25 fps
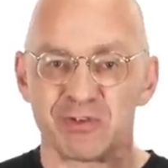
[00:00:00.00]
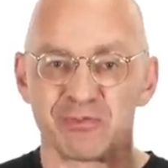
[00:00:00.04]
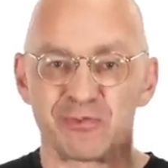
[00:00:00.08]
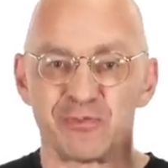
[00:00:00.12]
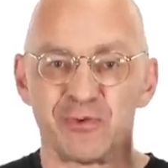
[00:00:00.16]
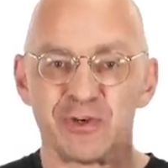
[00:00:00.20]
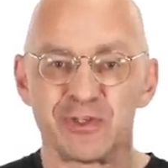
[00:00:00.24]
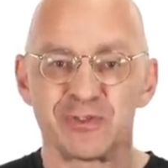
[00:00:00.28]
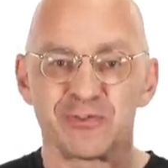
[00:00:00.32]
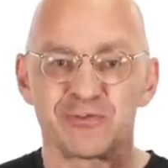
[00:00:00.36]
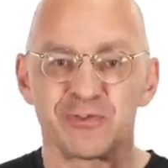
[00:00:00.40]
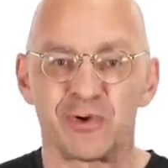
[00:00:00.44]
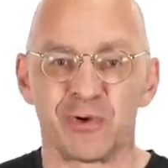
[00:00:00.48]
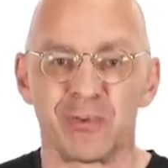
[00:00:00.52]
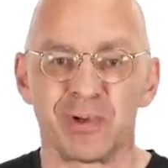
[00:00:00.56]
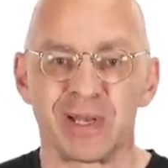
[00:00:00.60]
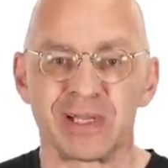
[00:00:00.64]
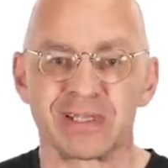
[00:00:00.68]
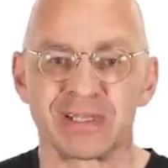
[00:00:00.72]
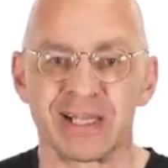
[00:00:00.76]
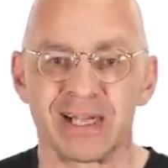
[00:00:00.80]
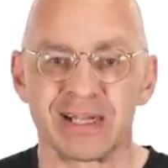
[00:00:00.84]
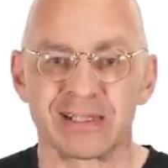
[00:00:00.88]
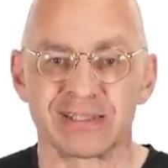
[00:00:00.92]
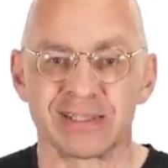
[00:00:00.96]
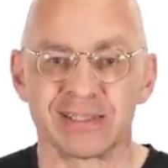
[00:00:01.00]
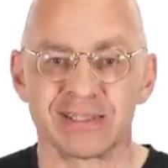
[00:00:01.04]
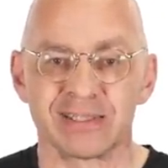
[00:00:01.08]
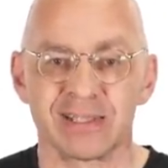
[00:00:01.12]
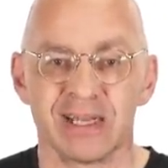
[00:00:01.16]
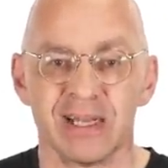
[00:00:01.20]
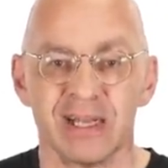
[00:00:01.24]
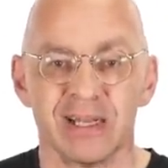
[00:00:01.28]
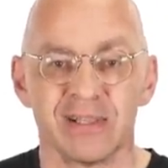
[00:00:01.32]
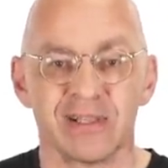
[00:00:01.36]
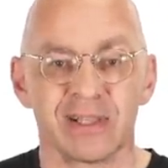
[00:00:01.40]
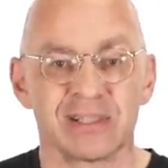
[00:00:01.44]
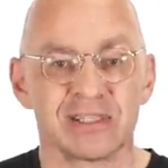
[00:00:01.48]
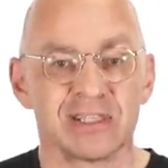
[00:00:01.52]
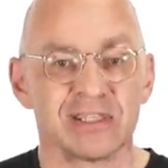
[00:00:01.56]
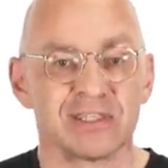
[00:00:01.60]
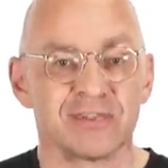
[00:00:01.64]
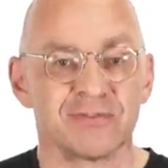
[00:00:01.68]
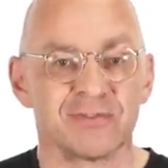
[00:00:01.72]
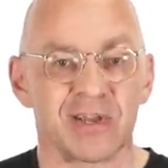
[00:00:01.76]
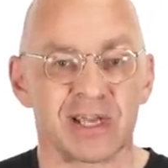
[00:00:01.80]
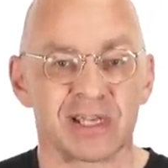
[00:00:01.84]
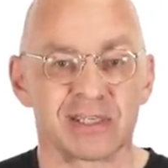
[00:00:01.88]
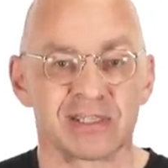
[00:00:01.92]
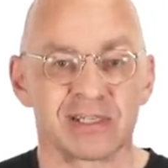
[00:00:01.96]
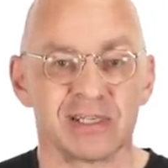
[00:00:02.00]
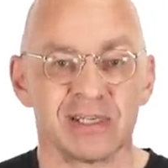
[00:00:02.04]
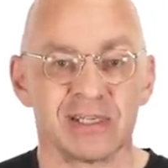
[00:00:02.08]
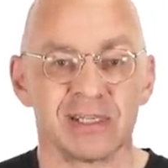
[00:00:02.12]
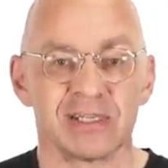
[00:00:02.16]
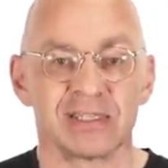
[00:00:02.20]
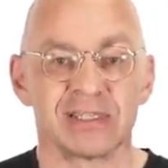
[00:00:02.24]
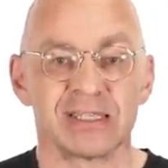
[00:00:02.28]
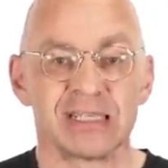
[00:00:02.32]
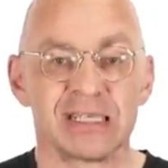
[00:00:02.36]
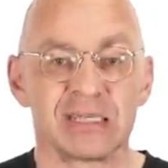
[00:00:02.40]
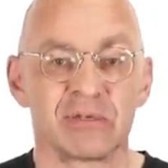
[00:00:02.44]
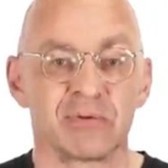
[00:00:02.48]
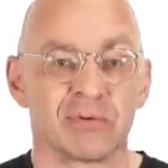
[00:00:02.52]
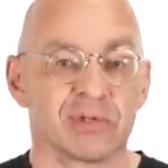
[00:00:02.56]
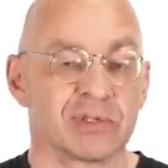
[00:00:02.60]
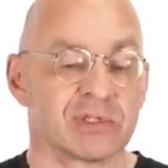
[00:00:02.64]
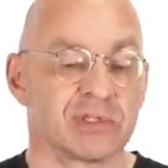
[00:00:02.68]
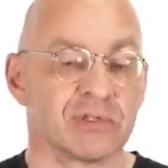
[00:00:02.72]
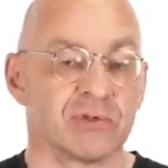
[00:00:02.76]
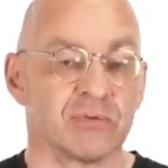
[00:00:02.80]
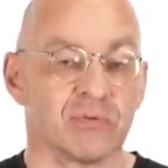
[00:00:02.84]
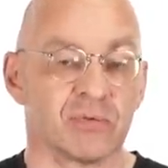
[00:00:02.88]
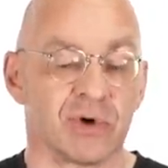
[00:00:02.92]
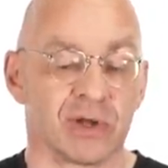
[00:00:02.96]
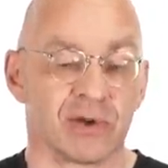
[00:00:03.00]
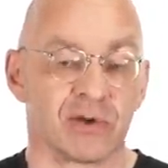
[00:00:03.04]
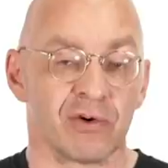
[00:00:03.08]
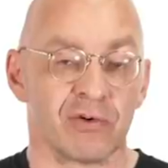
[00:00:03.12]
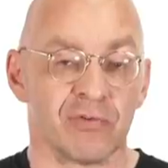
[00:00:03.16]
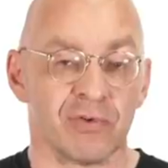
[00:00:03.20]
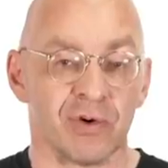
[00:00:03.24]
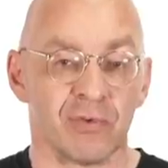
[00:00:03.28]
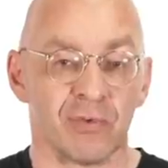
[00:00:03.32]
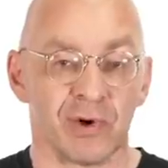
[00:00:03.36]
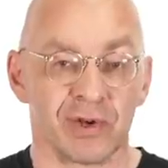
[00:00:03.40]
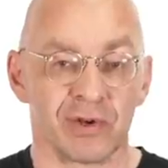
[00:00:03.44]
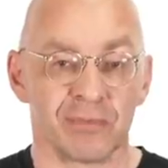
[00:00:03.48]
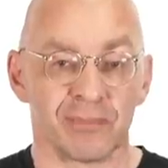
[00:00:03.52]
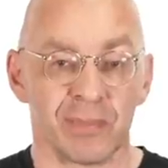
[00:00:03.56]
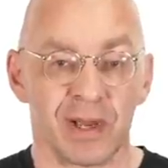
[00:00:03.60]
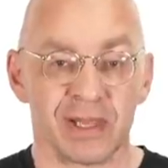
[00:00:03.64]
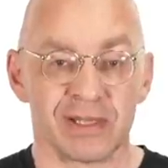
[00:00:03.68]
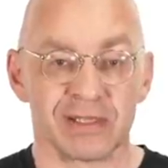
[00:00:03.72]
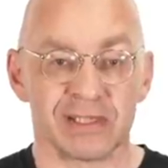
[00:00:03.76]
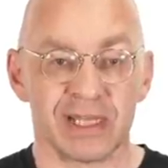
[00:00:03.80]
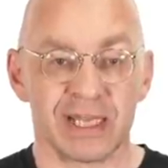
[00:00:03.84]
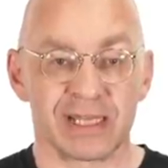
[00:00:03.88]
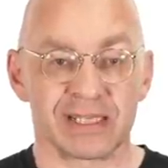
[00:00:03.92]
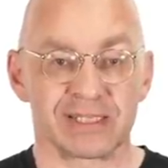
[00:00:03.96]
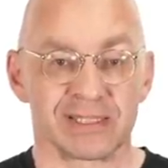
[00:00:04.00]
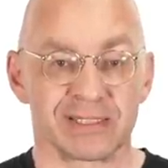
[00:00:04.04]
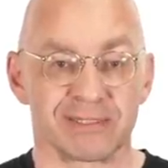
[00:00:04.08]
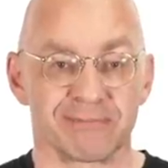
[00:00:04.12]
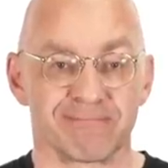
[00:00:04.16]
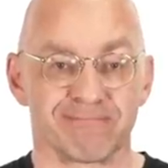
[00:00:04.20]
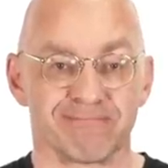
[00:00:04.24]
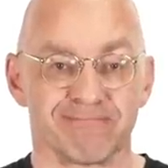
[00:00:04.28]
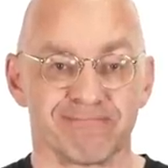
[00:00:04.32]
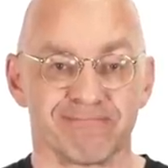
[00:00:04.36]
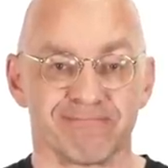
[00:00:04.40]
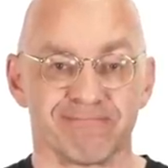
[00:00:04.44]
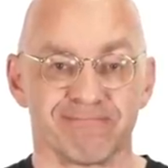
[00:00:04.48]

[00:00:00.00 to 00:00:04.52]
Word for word: Our first formula tells us that this factor is equal to 1 over 1 minus x.